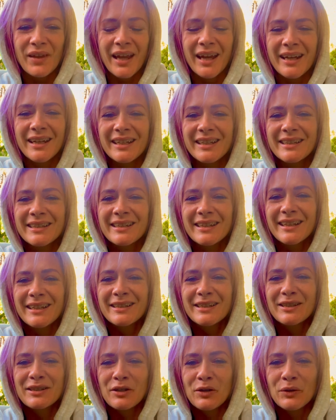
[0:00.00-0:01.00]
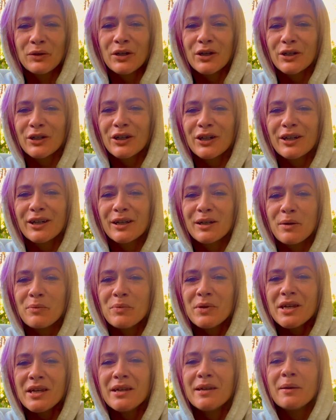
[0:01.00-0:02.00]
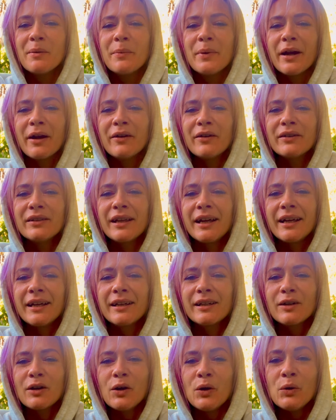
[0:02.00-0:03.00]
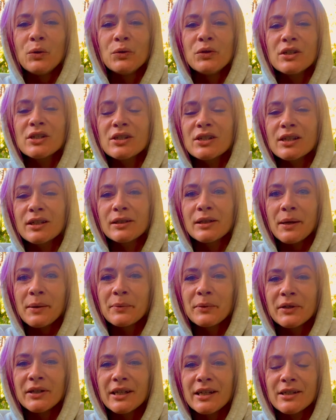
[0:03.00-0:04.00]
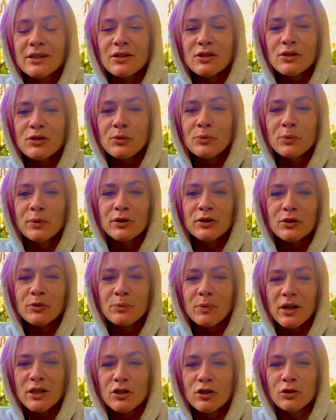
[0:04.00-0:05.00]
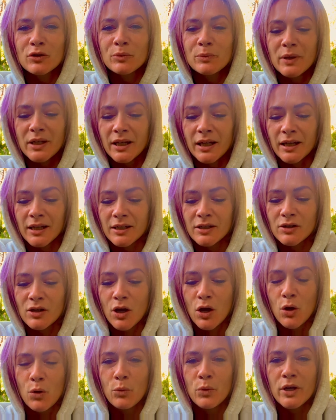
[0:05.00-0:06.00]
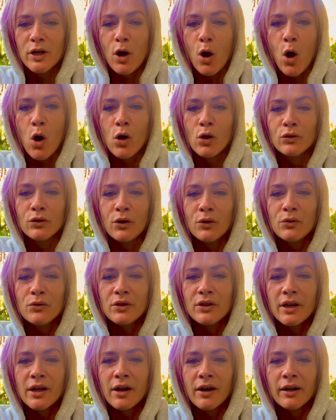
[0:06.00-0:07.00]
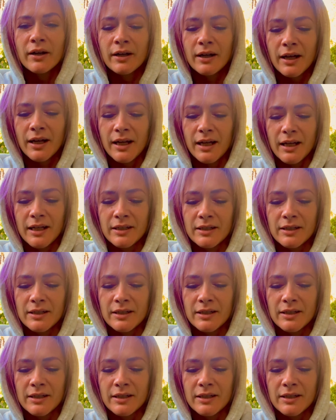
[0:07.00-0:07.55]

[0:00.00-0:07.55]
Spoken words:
And it's no longer gonna be about like, oh, this celebrity is super special because we all know who they are.